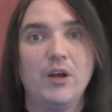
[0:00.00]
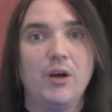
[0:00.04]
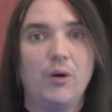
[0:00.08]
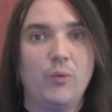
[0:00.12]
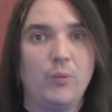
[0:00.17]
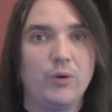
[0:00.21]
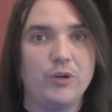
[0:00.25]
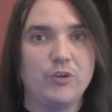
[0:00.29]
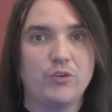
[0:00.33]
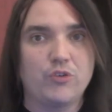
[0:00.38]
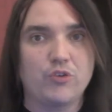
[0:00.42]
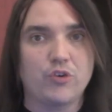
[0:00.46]

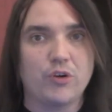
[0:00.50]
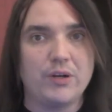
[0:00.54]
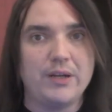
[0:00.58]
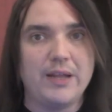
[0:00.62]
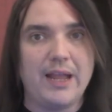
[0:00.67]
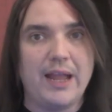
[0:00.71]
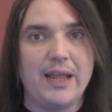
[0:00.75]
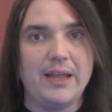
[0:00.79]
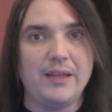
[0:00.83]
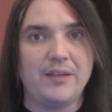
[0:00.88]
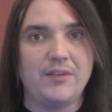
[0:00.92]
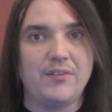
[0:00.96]
would
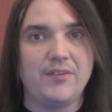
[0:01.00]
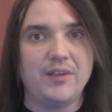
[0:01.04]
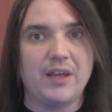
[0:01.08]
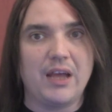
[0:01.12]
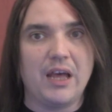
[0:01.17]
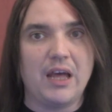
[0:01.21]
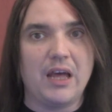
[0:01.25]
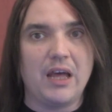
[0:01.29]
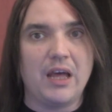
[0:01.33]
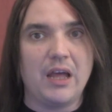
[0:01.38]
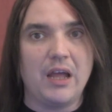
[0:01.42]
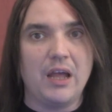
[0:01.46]
create
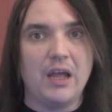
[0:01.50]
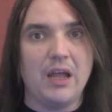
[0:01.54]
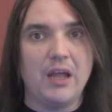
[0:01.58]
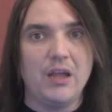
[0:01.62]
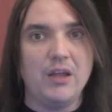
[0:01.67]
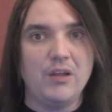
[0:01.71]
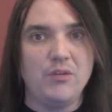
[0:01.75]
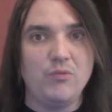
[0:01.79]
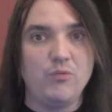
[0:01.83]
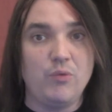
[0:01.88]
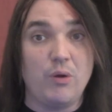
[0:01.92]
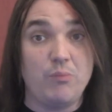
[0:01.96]

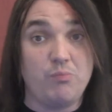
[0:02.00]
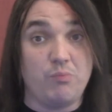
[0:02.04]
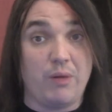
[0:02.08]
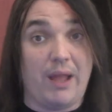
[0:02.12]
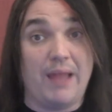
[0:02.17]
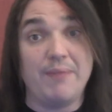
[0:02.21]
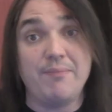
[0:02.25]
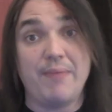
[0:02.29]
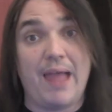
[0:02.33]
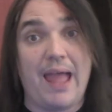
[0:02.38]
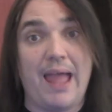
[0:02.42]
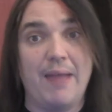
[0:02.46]

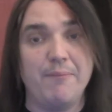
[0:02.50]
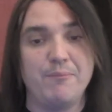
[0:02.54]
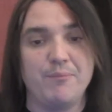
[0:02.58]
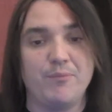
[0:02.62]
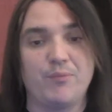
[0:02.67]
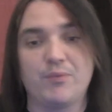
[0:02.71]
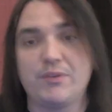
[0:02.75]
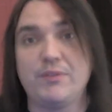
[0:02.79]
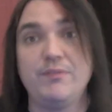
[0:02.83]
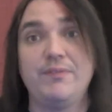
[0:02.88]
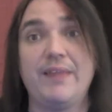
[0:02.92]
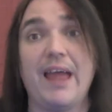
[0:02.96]

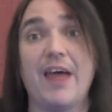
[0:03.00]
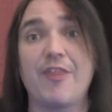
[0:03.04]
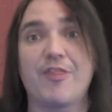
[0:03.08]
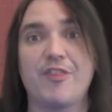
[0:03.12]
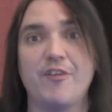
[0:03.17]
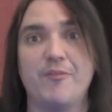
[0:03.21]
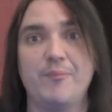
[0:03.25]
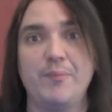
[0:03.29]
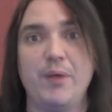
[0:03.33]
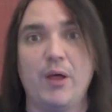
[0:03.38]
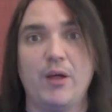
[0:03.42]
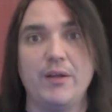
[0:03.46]
death
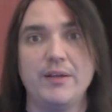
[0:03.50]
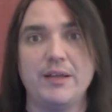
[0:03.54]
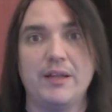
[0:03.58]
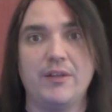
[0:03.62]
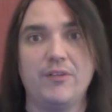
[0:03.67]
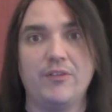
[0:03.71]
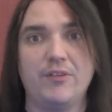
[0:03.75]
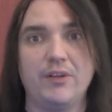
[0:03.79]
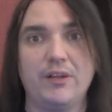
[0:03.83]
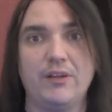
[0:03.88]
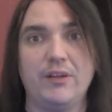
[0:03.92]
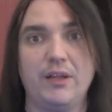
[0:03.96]
of
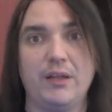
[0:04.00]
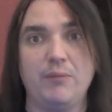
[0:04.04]
millions.